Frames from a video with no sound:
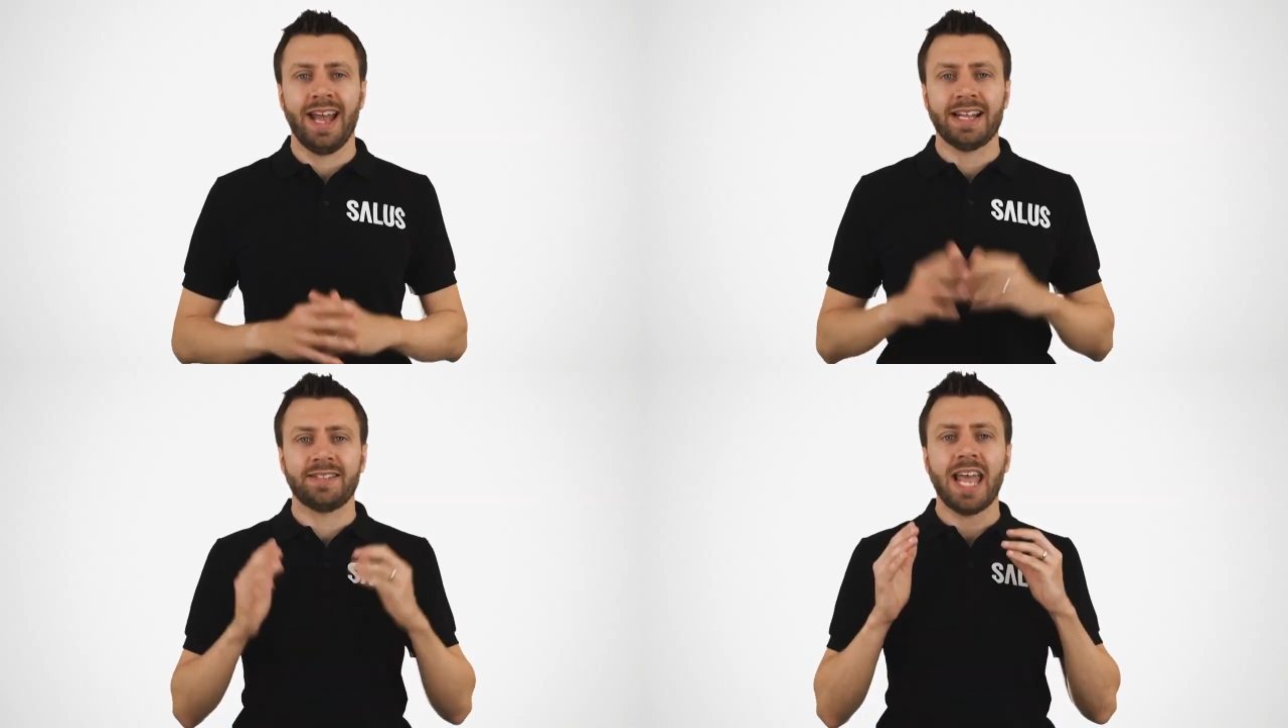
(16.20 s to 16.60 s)

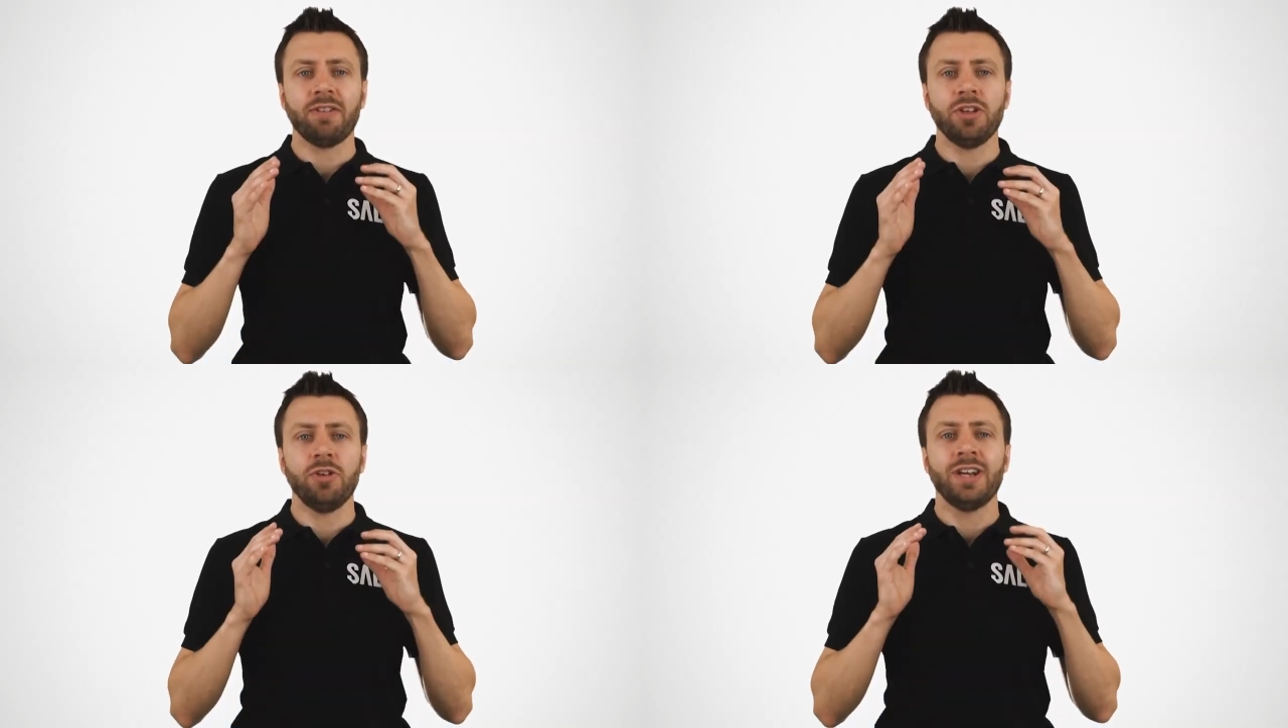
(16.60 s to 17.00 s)
It's
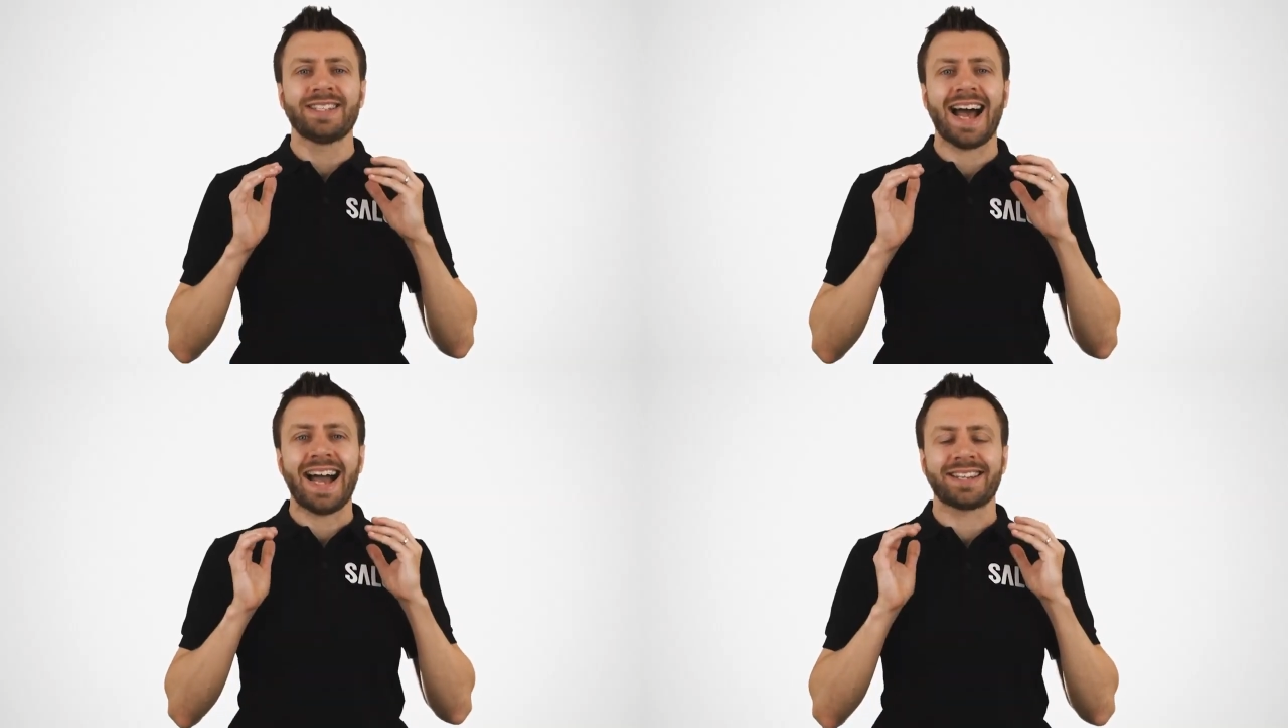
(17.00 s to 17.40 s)
telling you
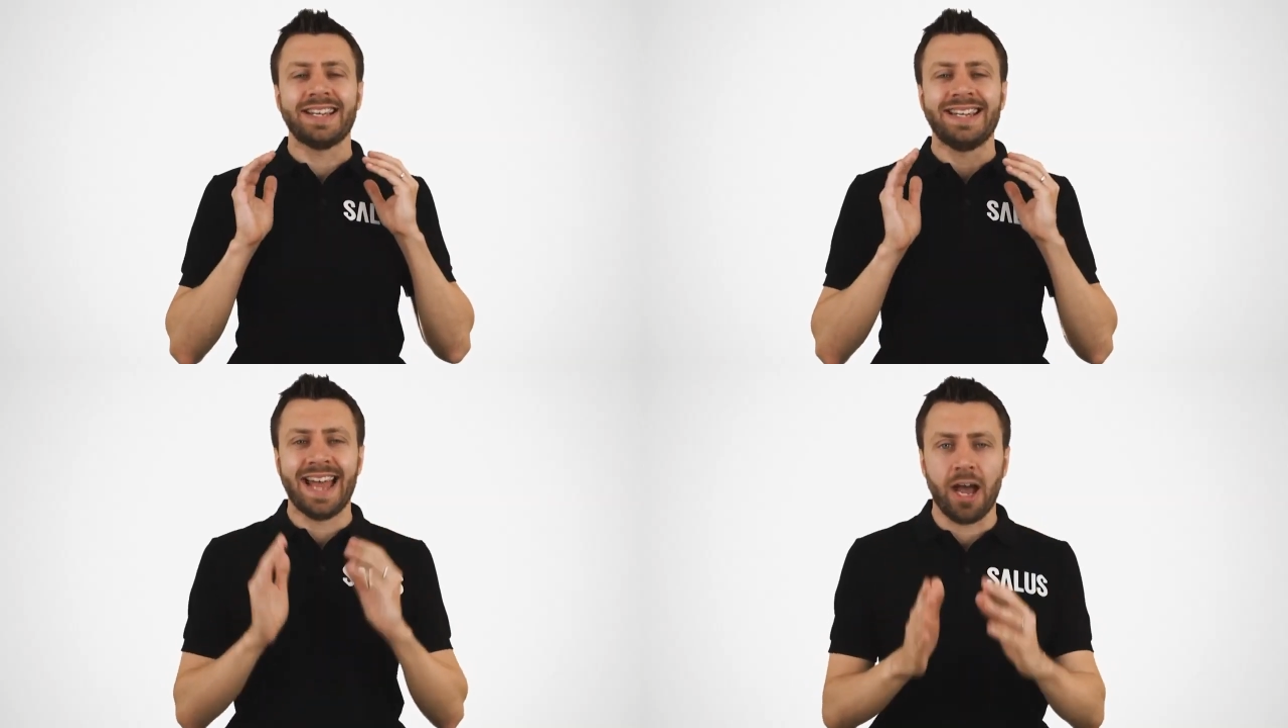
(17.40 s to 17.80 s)
to
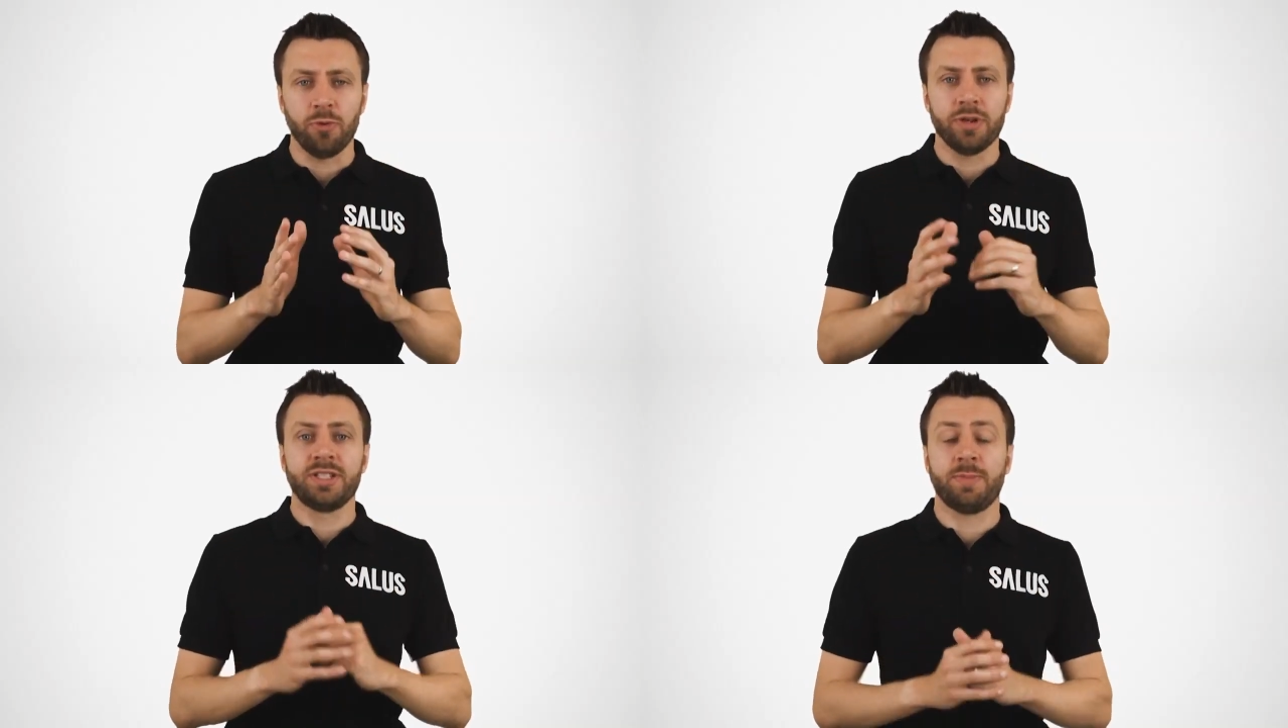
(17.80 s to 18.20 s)
act now
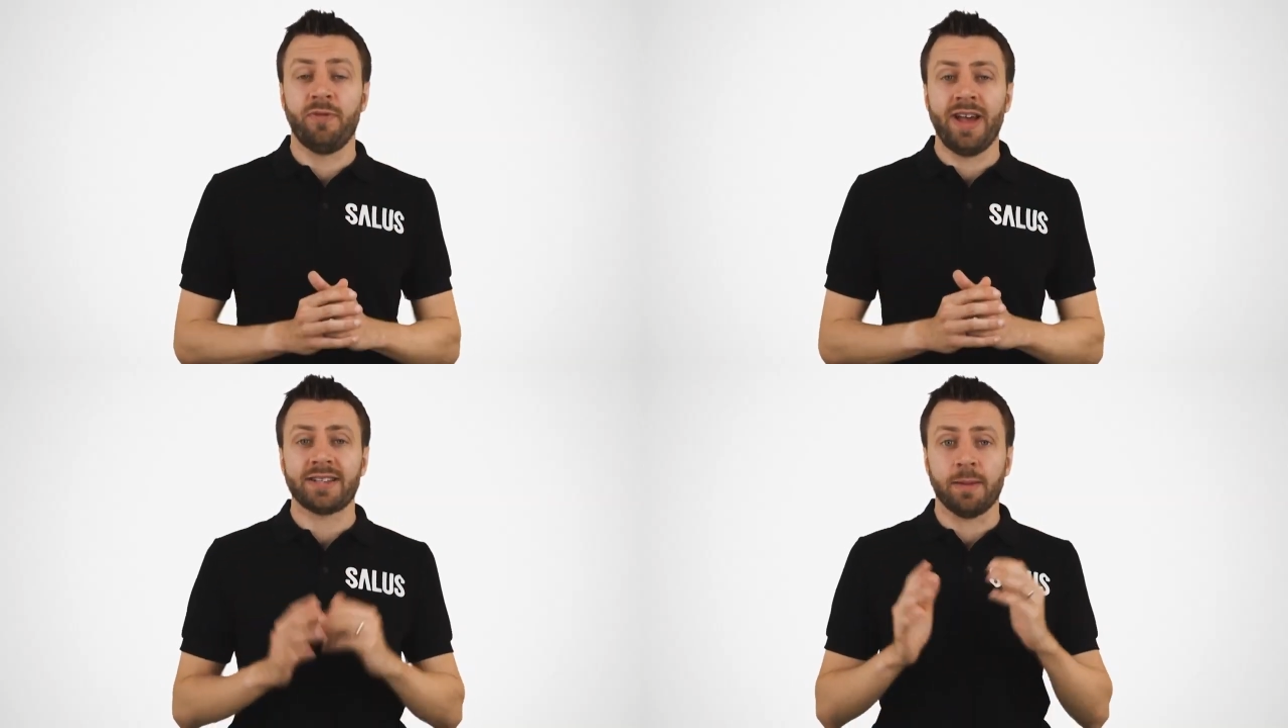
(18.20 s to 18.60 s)
to
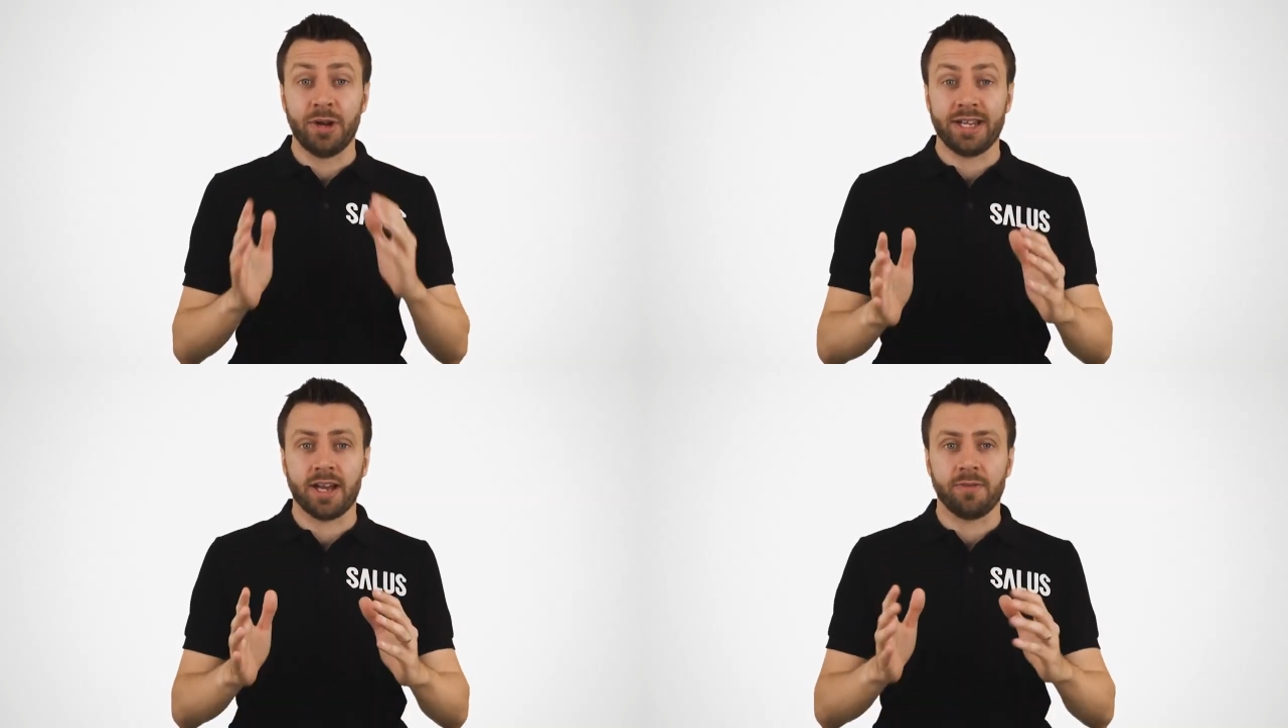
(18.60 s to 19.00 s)
prevent a
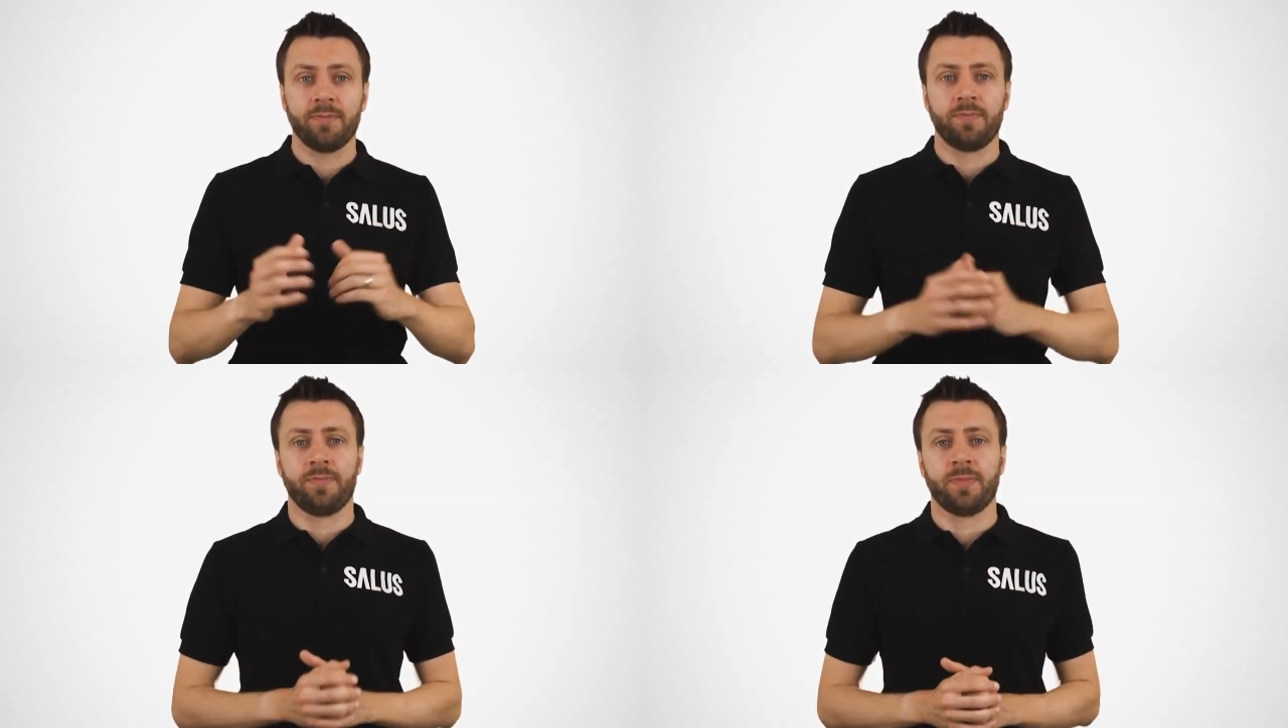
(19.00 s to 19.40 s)
breakdown.
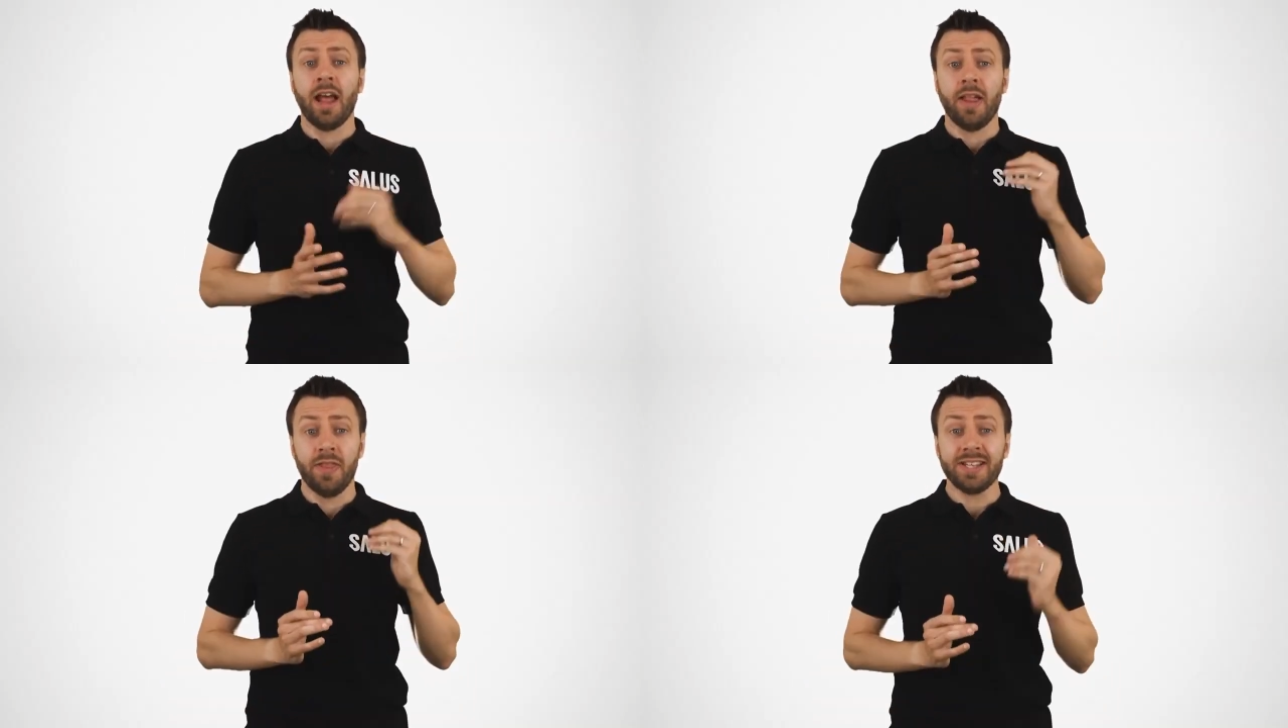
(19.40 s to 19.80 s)

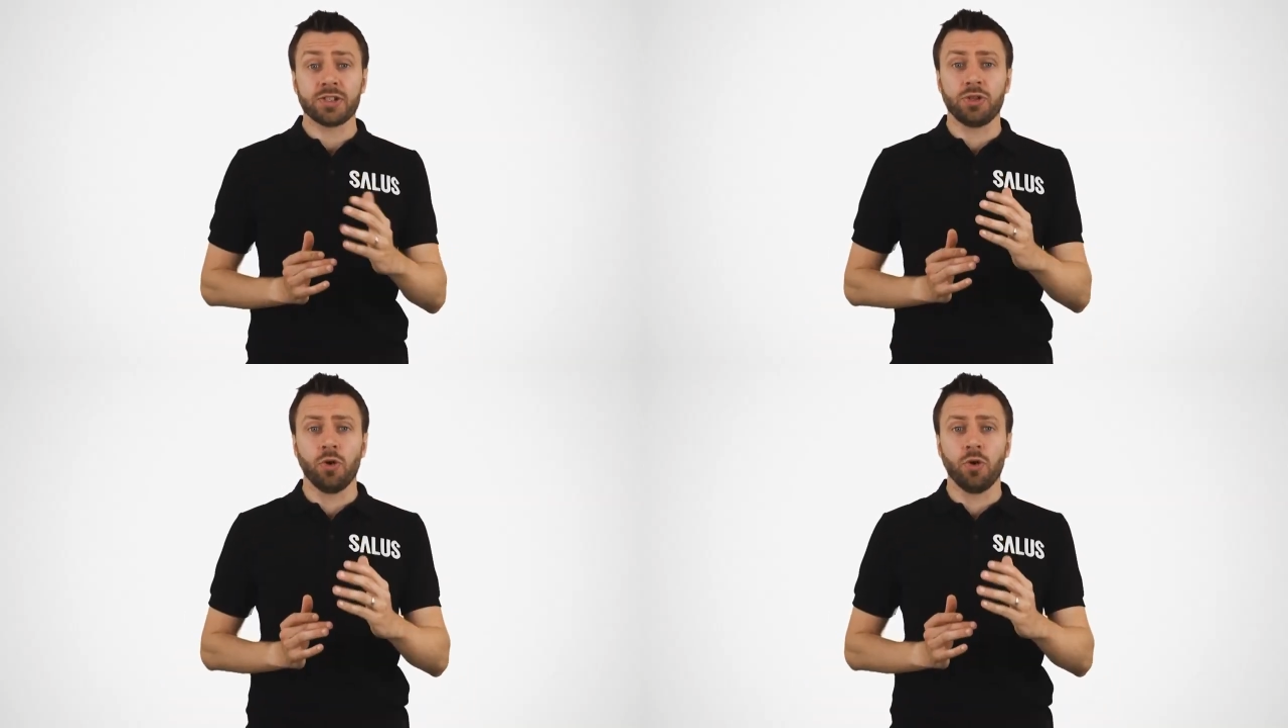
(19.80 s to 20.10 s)
This is